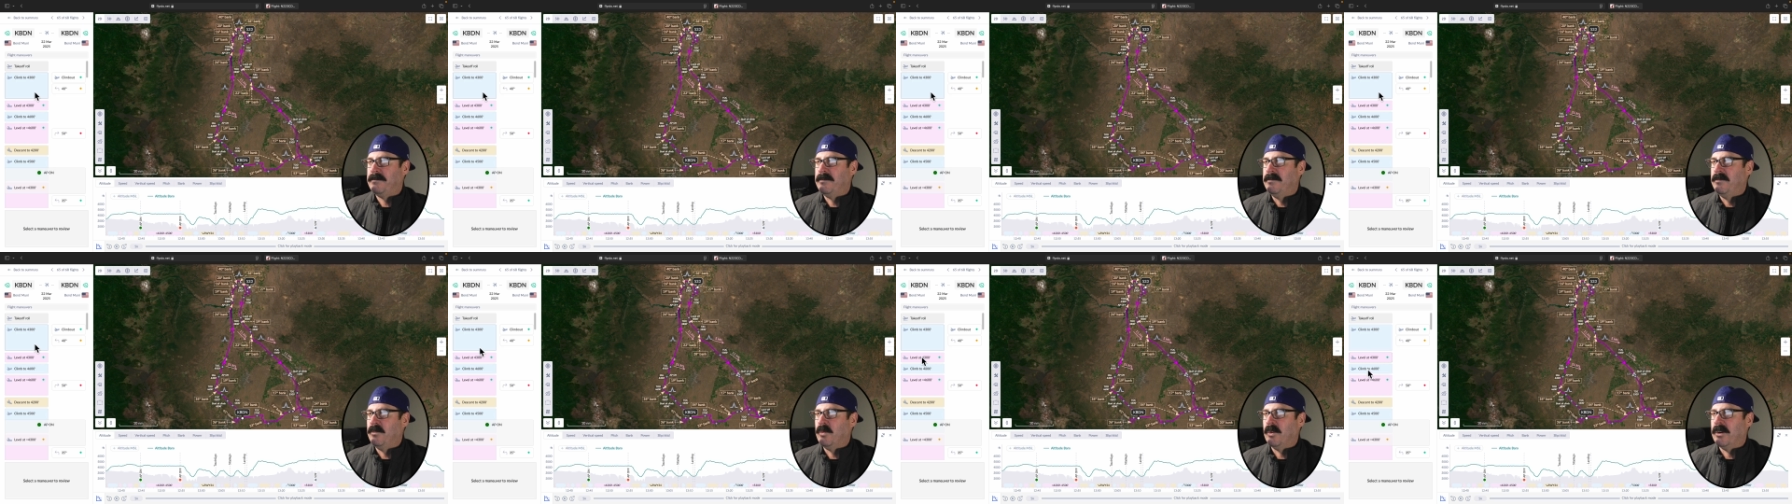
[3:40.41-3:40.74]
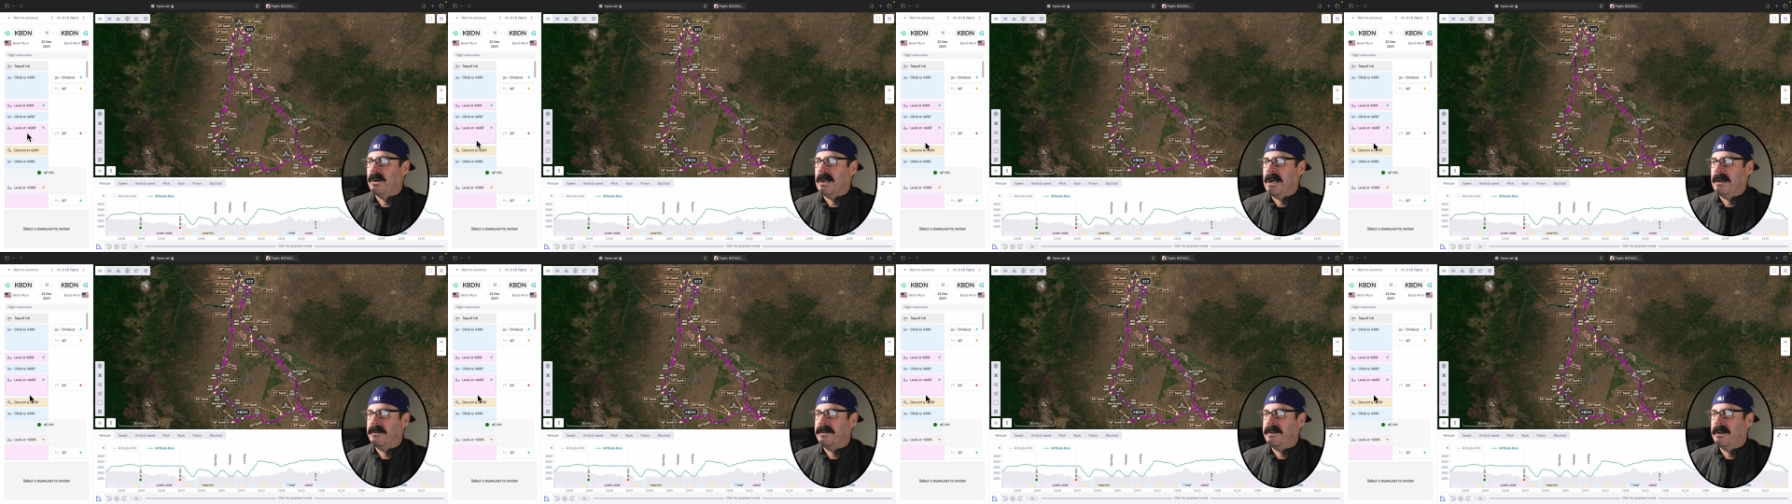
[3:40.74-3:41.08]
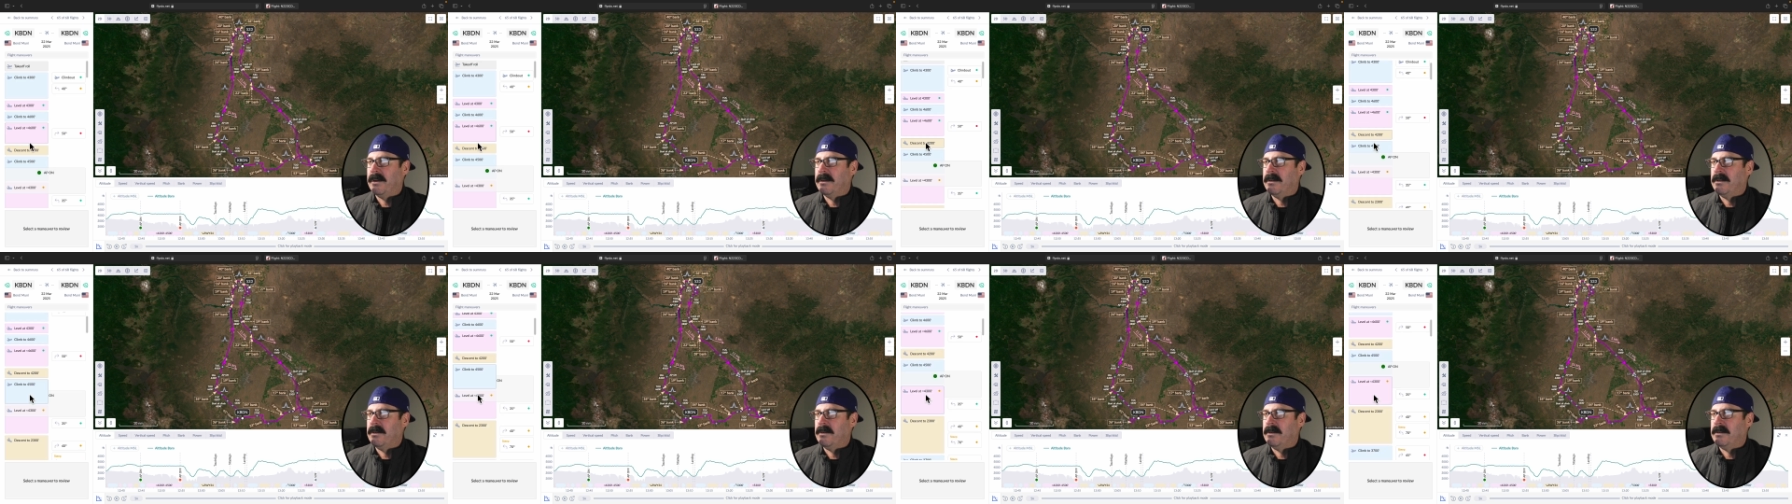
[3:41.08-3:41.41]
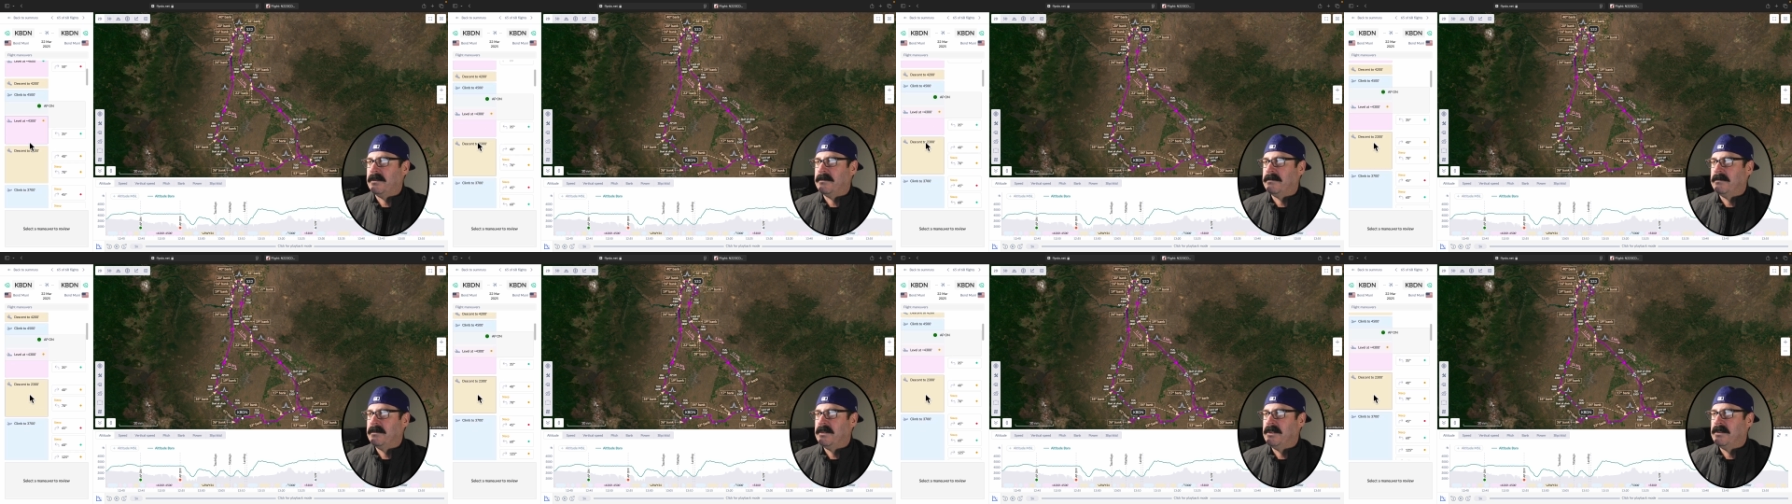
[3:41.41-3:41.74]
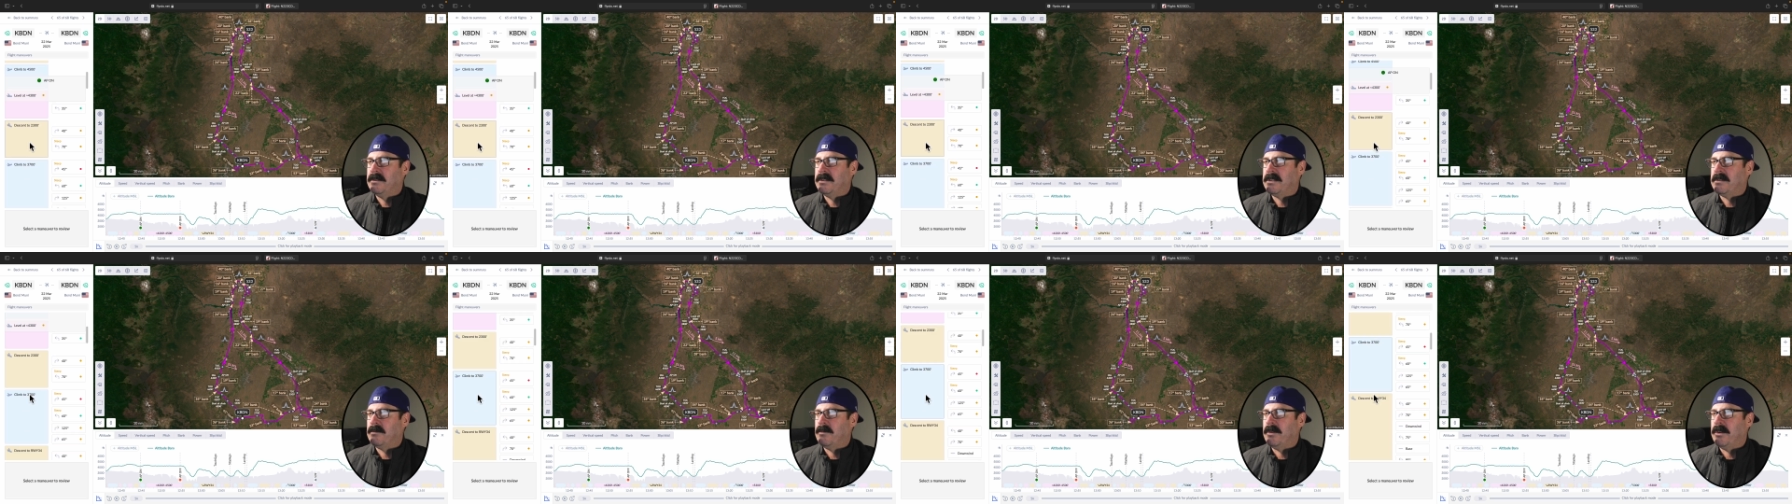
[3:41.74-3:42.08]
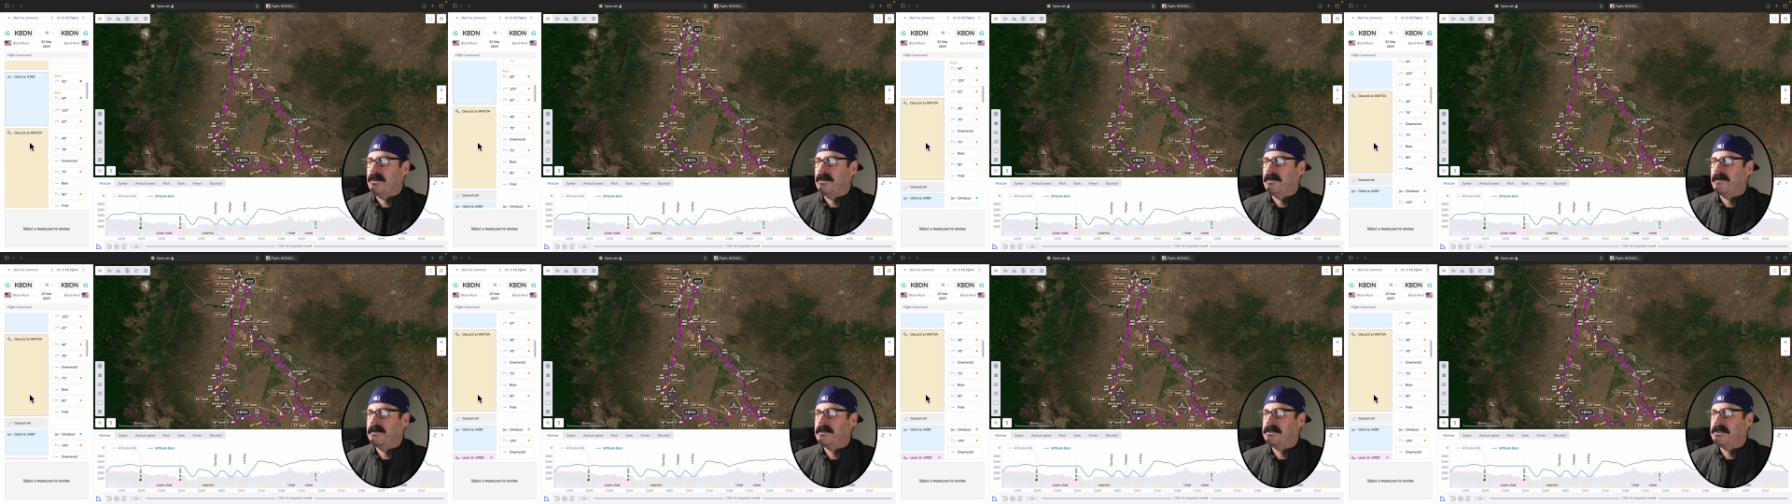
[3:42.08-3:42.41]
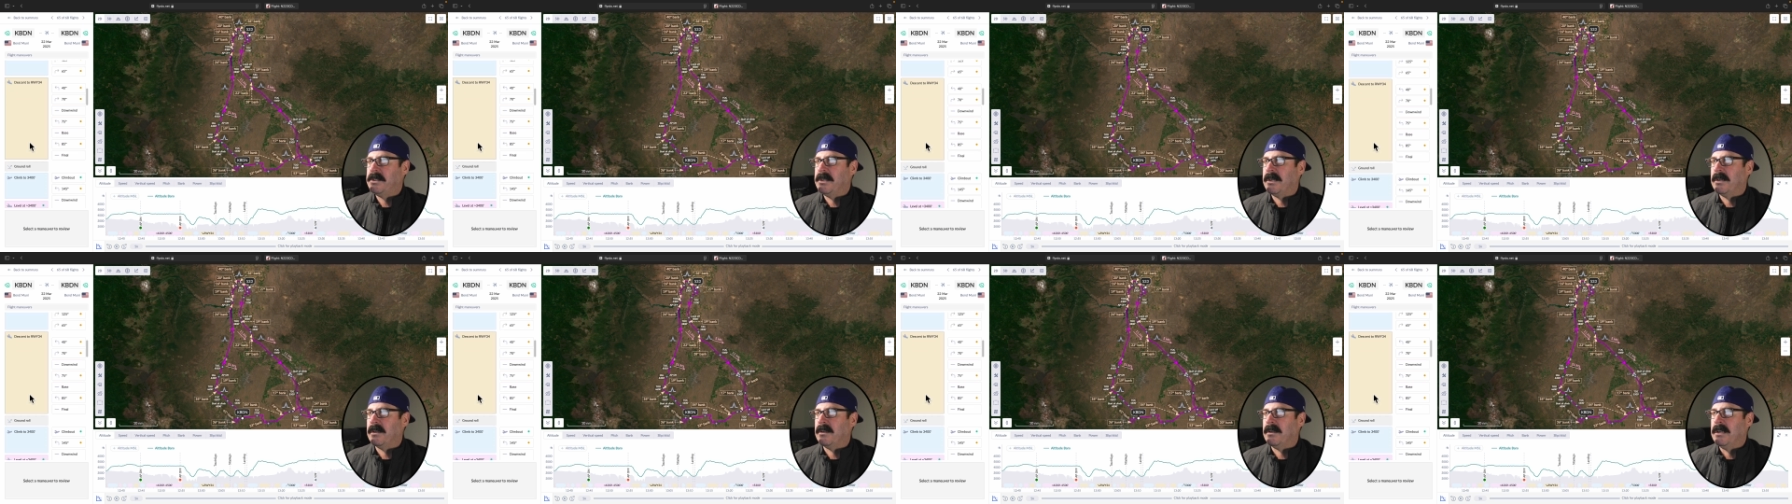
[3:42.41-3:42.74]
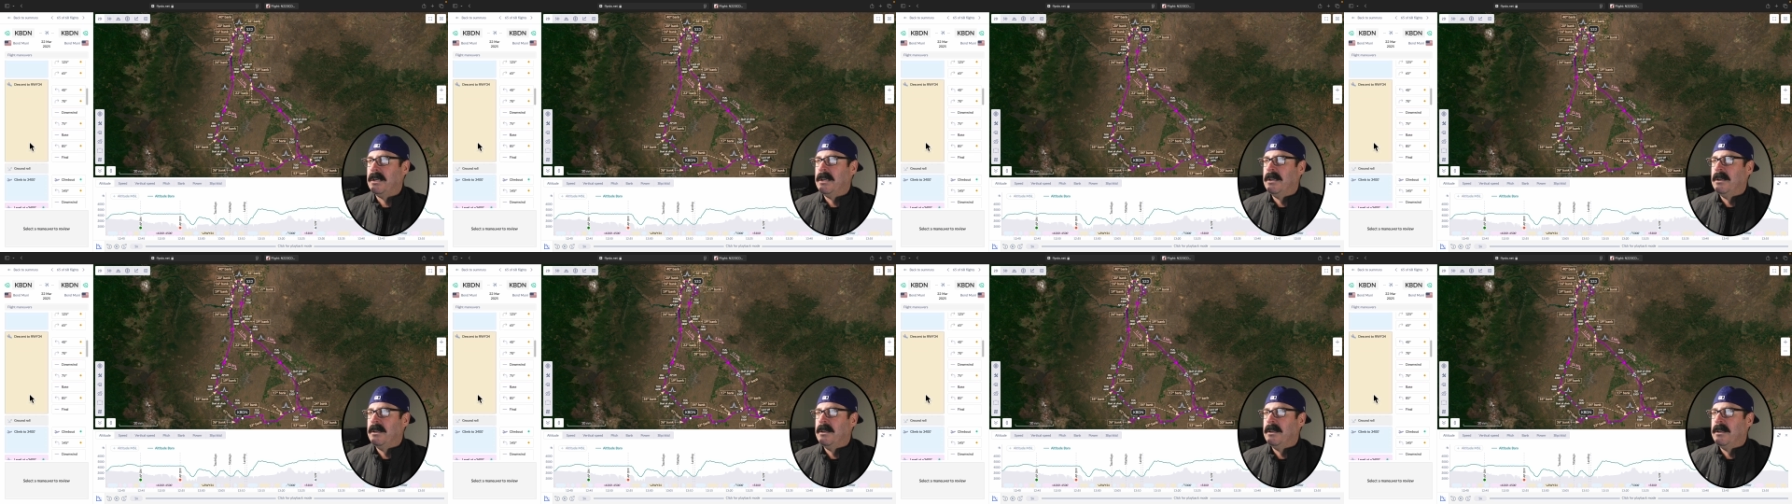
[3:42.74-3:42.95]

were out there doing doing some maneuvers. You can